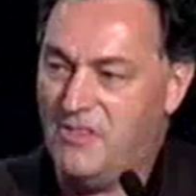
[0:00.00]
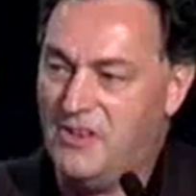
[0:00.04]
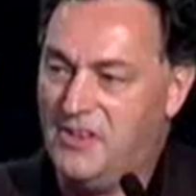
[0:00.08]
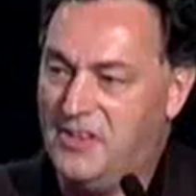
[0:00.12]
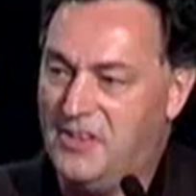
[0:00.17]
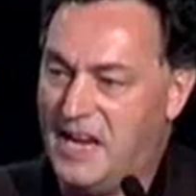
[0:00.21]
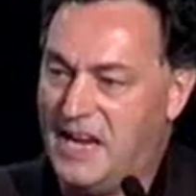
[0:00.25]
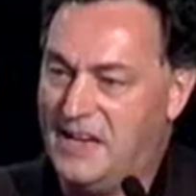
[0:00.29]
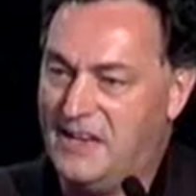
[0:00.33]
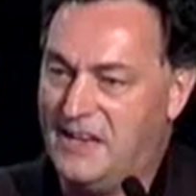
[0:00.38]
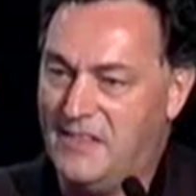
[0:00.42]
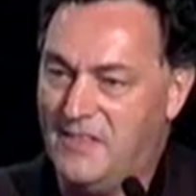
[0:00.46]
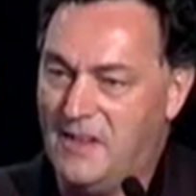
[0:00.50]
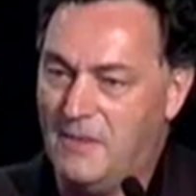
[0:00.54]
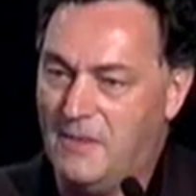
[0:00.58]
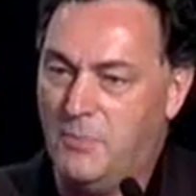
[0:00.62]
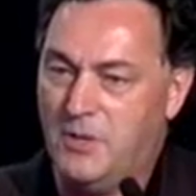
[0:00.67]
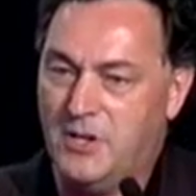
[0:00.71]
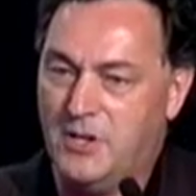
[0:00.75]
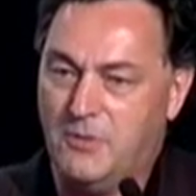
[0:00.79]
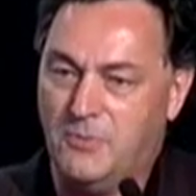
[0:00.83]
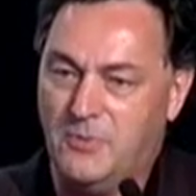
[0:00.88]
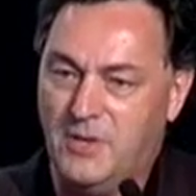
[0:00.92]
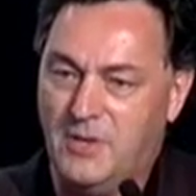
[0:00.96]
data that we
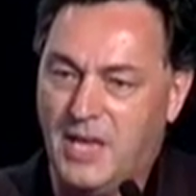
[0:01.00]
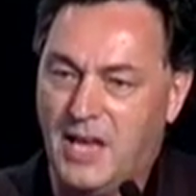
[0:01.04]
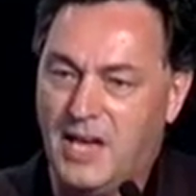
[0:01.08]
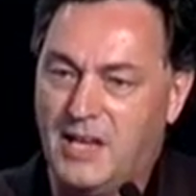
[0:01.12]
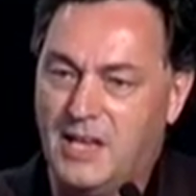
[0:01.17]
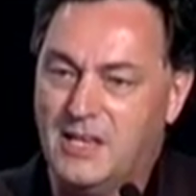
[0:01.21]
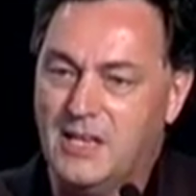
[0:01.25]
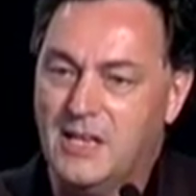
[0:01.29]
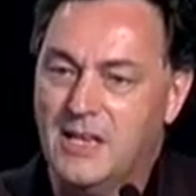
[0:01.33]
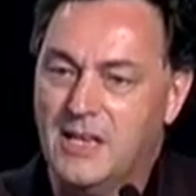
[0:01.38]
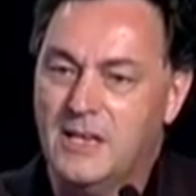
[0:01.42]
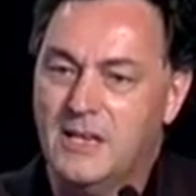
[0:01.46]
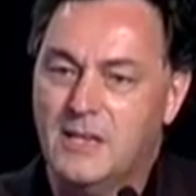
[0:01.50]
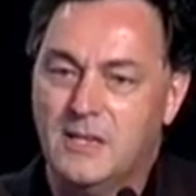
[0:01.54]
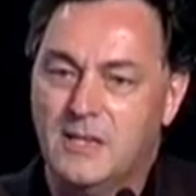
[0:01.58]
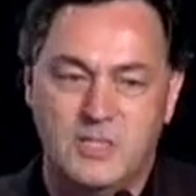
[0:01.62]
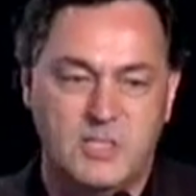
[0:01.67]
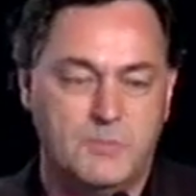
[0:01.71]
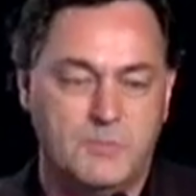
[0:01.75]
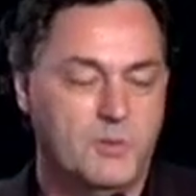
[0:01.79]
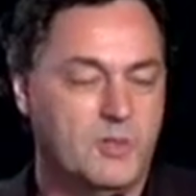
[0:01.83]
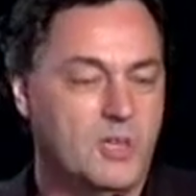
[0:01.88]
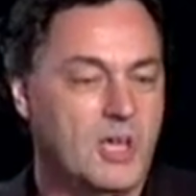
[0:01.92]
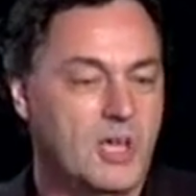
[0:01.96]
create is
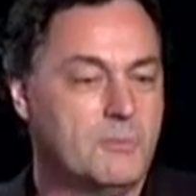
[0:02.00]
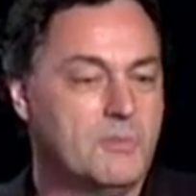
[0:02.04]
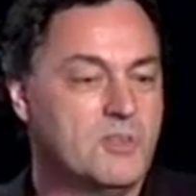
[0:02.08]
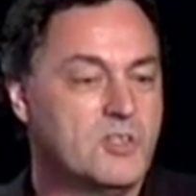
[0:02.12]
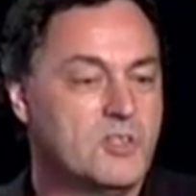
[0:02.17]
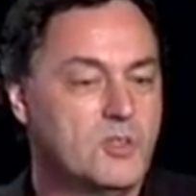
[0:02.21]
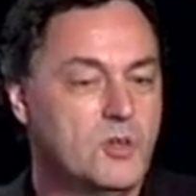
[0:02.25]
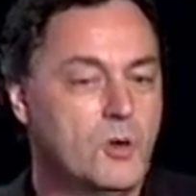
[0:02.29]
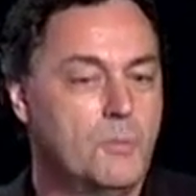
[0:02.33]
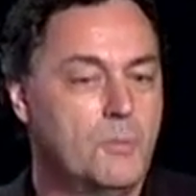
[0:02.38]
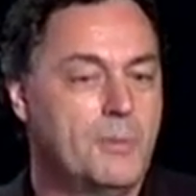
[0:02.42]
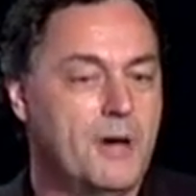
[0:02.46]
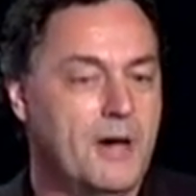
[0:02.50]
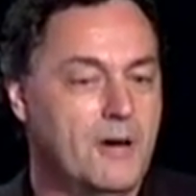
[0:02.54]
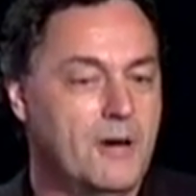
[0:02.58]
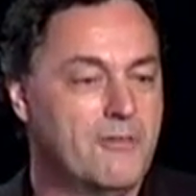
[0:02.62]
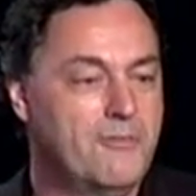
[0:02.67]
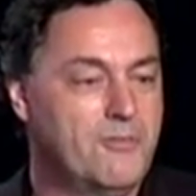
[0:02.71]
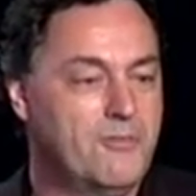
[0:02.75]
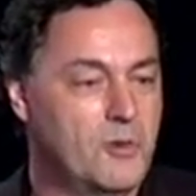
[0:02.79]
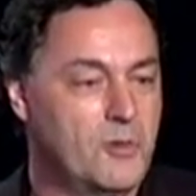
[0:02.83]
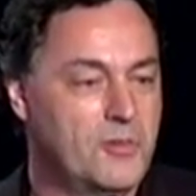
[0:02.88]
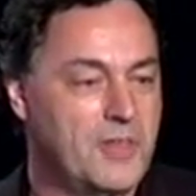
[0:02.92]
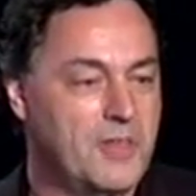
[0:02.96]
becoming so
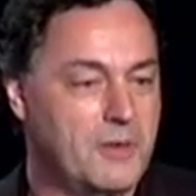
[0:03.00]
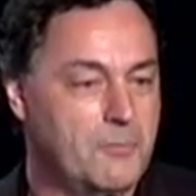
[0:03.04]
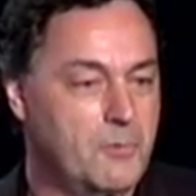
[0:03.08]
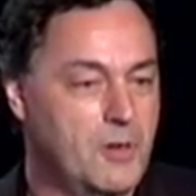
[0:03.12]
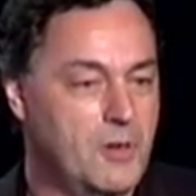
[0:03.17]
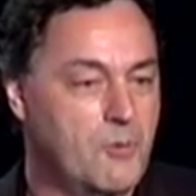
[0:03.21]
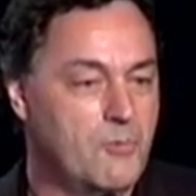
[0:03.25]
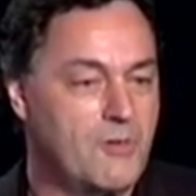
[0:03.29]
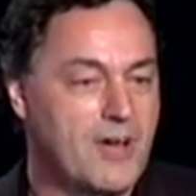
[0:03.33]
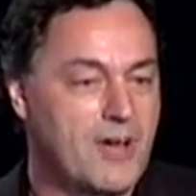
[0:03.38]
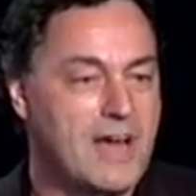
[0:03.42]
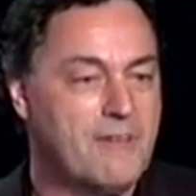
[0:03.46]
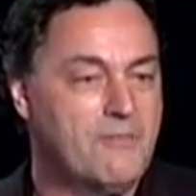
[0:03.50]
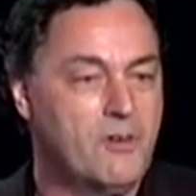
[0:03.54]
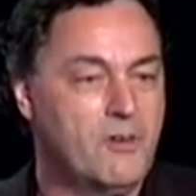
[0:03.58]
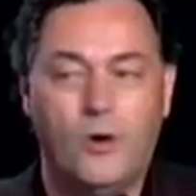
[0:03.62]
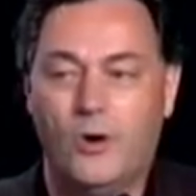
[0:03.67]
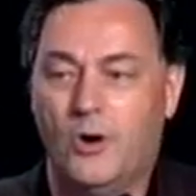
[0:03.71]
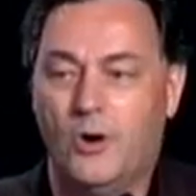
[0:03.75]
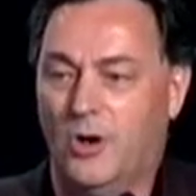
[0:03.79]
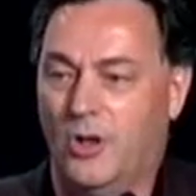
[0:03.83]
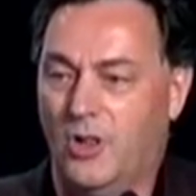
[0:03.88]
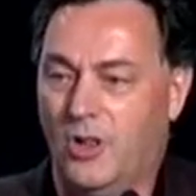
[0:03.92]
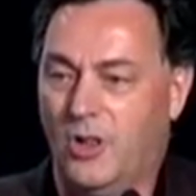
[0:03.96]
powerful that it will rival
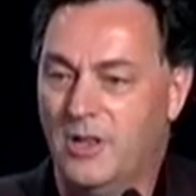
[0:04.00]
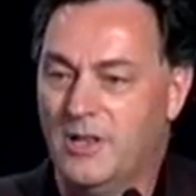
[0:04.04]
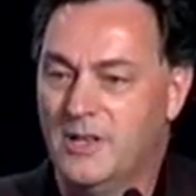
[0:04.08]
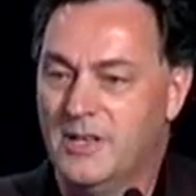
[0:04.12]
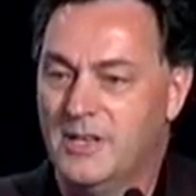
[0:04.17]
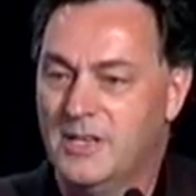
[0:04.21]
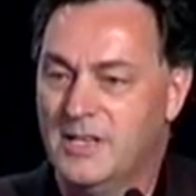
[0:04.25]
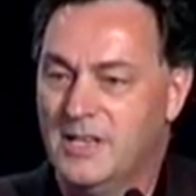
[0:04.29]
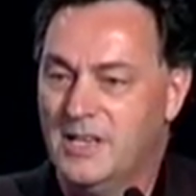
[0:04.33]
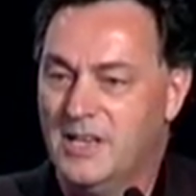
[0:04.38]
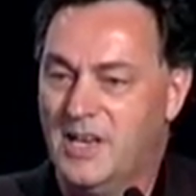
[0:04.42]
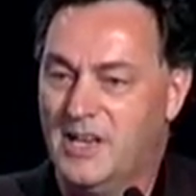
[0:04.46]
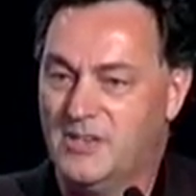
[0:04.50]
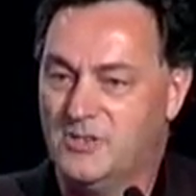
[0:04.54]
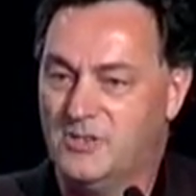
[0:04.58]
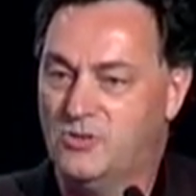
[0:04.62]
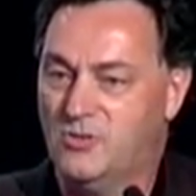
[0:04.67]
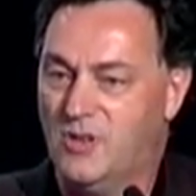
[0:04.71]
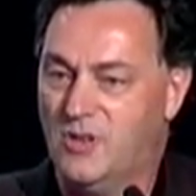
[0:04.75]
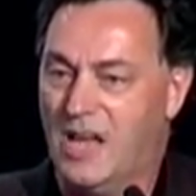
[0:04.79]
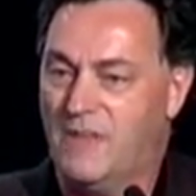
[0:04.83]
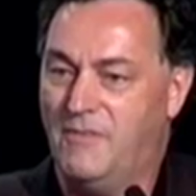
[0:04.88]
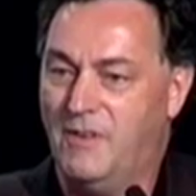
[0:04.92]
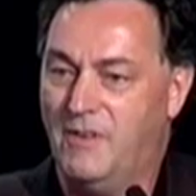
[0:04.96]
oil as a
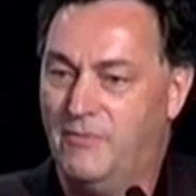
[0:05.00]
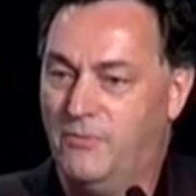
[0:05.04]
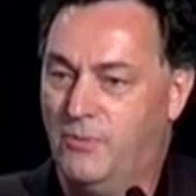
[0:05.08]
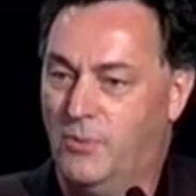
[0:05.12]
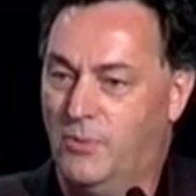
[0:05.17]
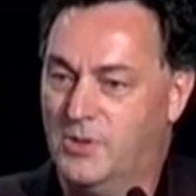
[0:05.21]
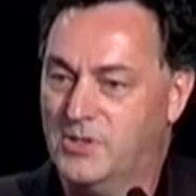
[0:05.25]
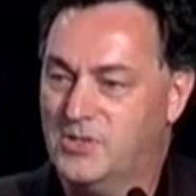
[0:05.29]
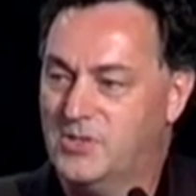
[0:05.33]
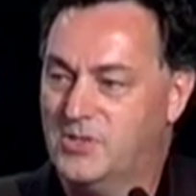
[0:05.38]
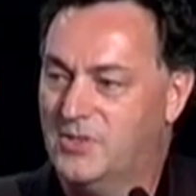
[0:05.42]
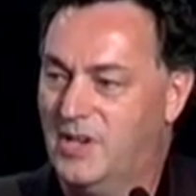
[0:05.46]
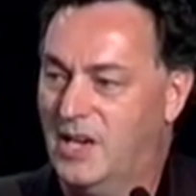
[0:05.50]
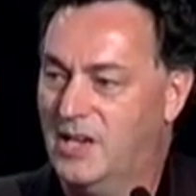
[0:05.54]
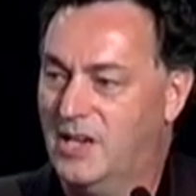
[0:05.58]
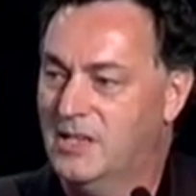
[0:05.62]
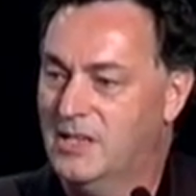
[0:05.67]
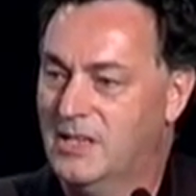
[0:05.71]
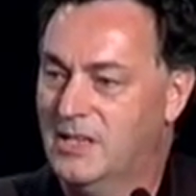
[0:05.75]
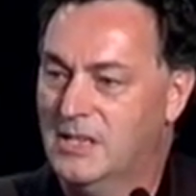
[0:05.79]
driving force. Right?